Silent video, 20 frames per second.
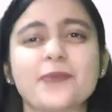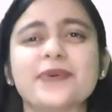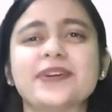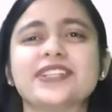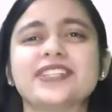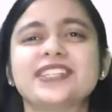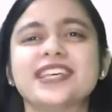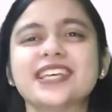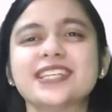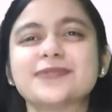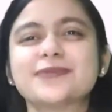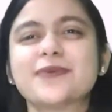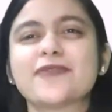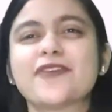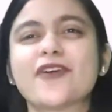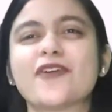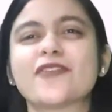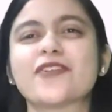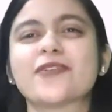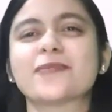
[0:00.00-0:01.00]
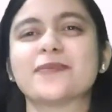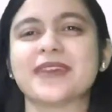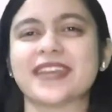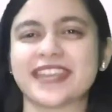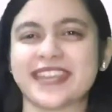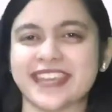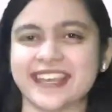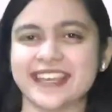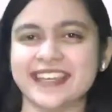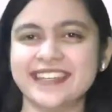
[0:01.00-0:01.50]
But just before we
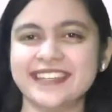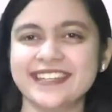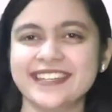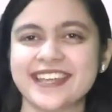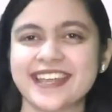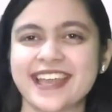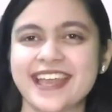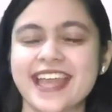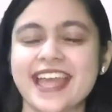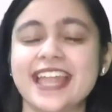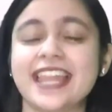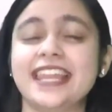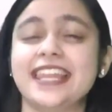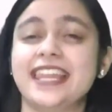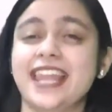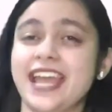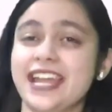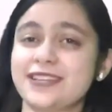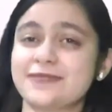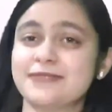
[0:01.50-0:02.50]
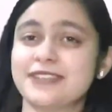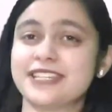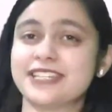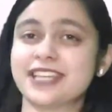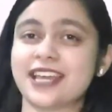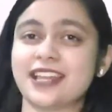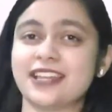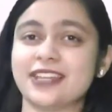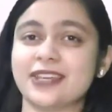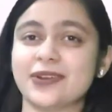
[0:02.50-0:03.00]
begin, let me
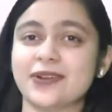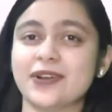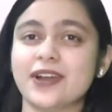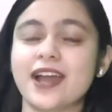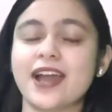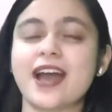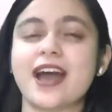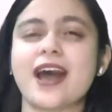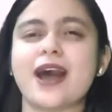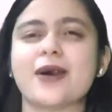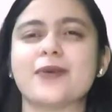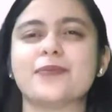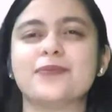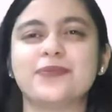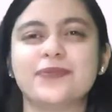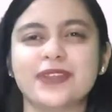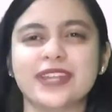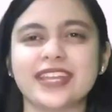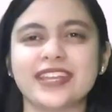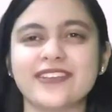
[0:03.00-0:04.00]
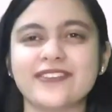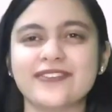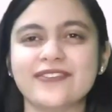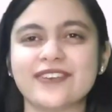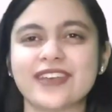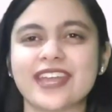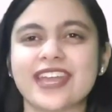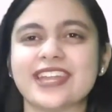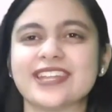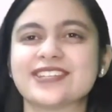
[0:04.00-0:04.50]
tell you a brief
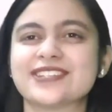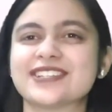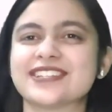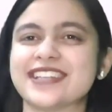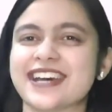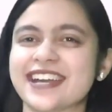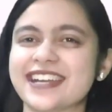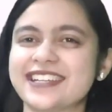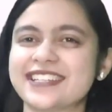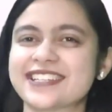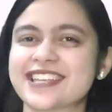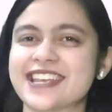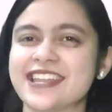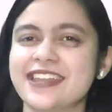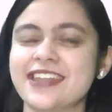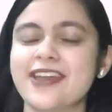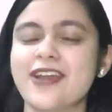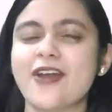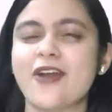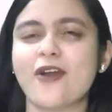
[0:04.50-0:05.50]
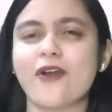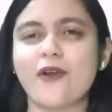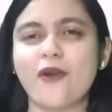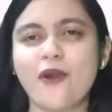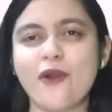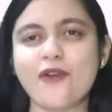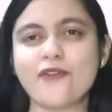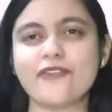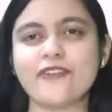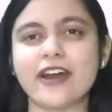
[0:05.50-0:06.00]
introduction
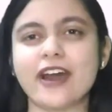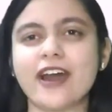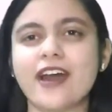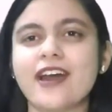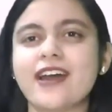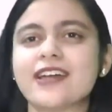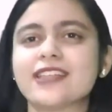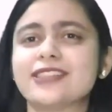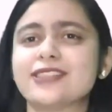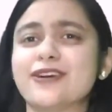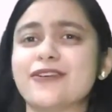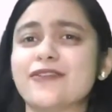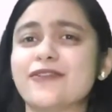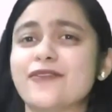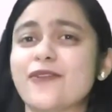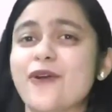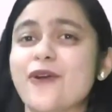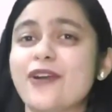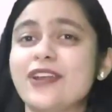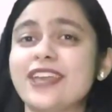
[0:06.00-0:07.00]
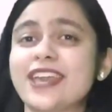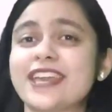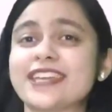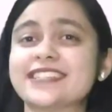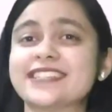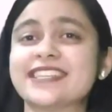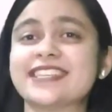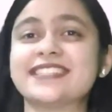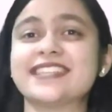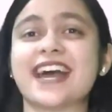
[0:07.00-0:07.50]
over the 4
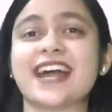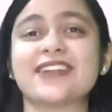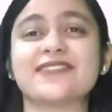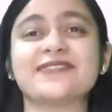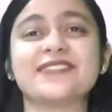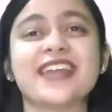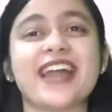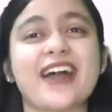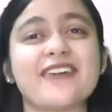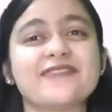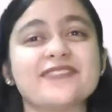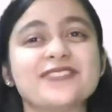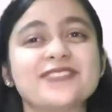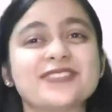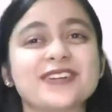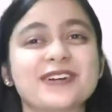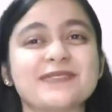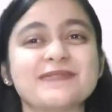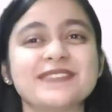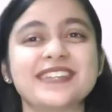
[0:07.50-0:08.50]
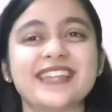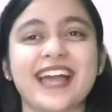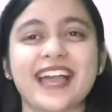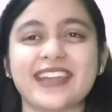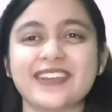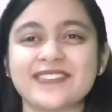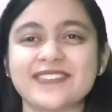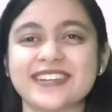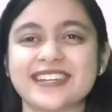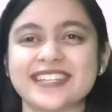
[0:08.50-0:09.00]
cases that we have in German
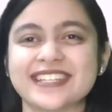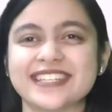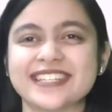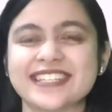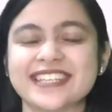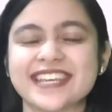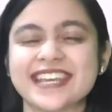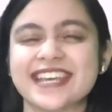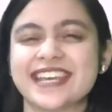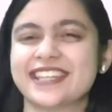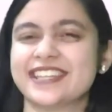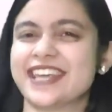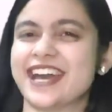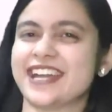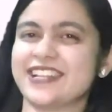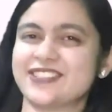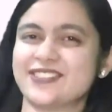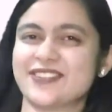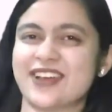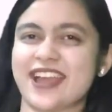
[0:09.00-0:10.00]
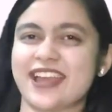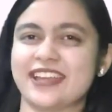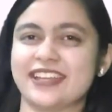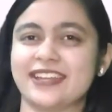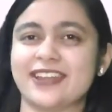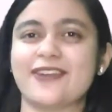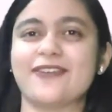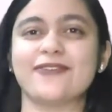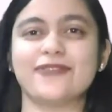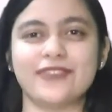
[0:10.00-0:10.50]
language. That's
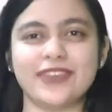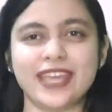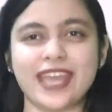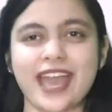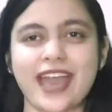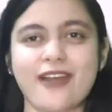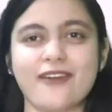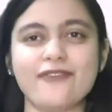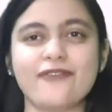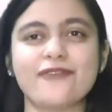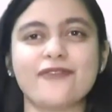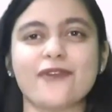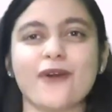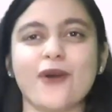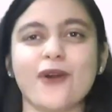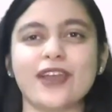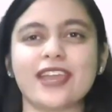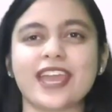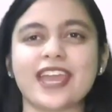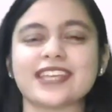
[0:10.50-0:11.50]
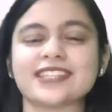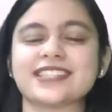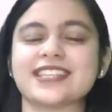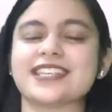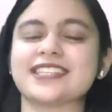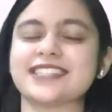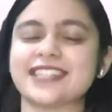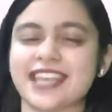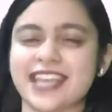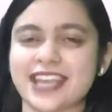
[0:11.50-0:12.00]
right, we have 4
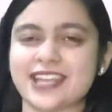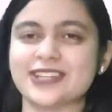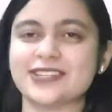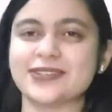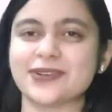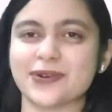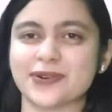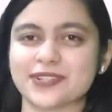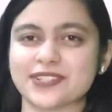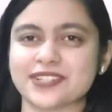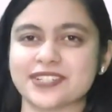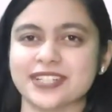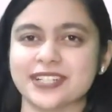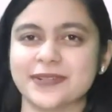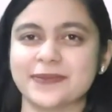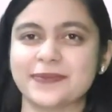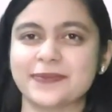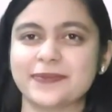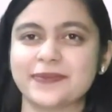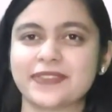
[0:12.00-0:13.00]
cases in total.